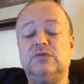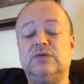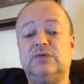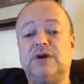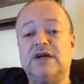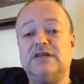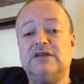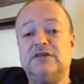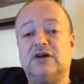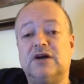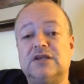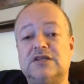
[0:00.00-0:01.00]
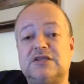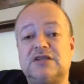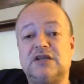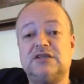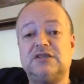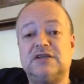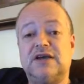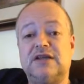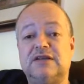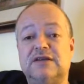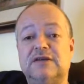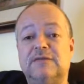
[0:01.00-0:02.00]
the mind of the dog is such
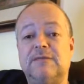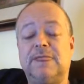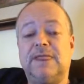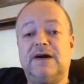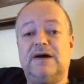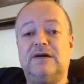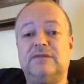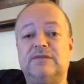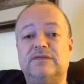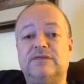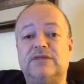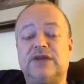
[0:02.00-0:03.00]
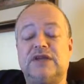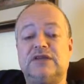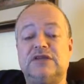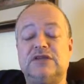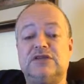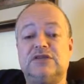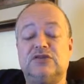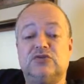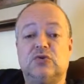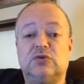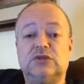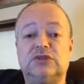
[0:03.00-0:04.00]
that that these
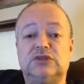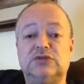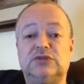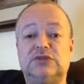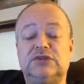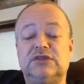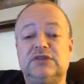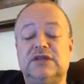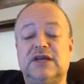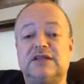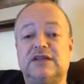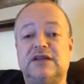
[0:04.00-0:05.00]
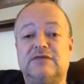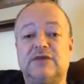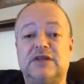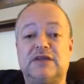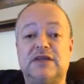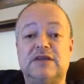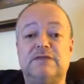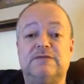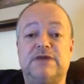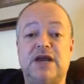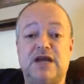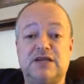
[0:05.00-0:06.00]
control issues at the level that they
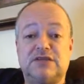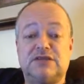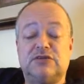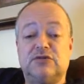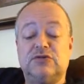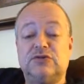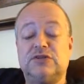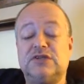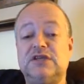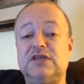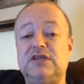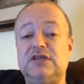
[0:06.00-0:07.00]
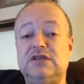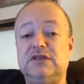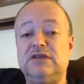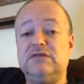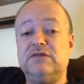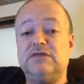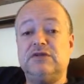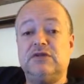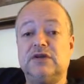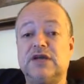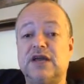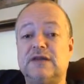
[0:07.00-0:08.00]
invest. So you see, even if you
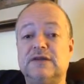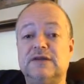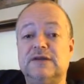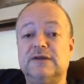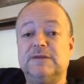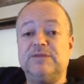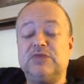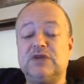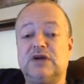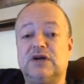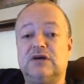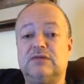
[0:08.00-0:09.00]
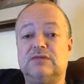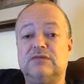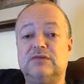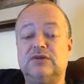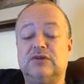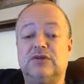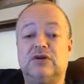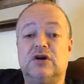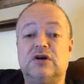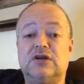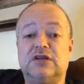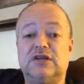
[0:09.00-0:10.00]
look at the
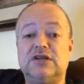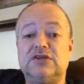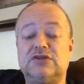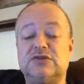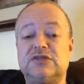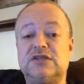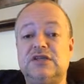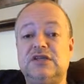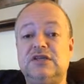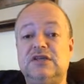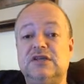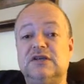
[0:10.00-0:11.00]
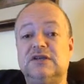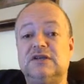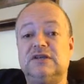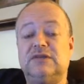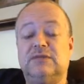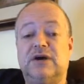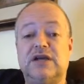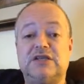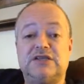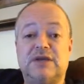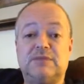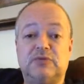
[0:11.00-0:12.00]
dog on the leash, you'll see the
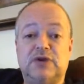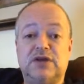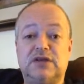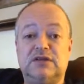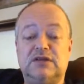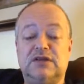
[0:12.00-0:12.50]
mind separate